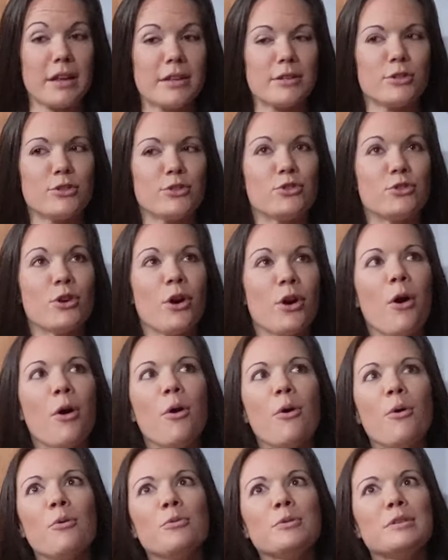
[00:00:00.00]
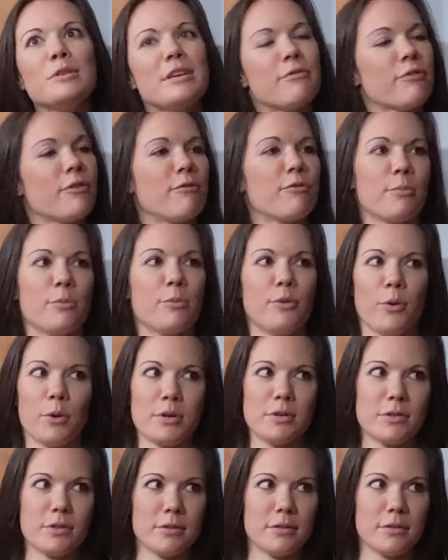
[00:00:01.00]
that is so different from
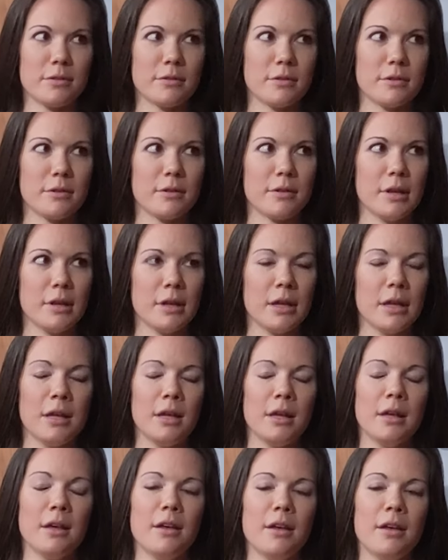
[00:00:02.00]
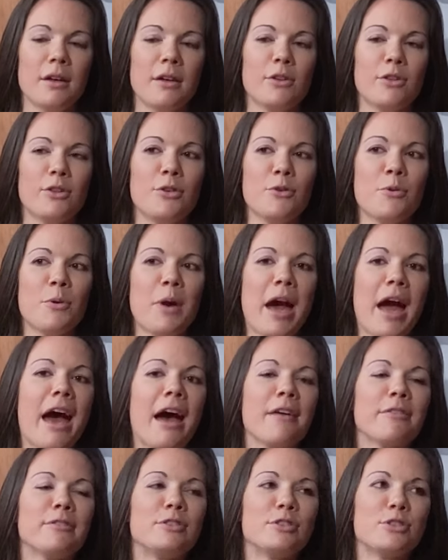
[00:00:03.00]
yours, you
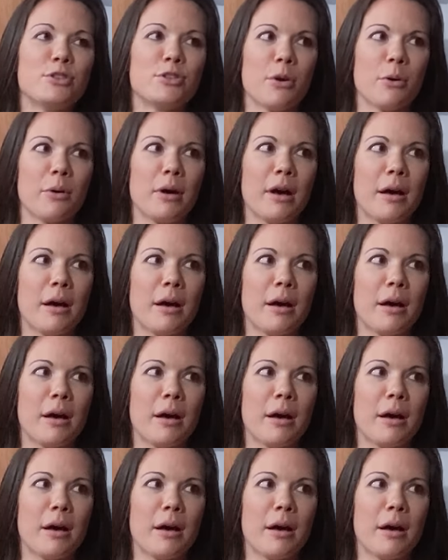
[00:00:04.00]
have to show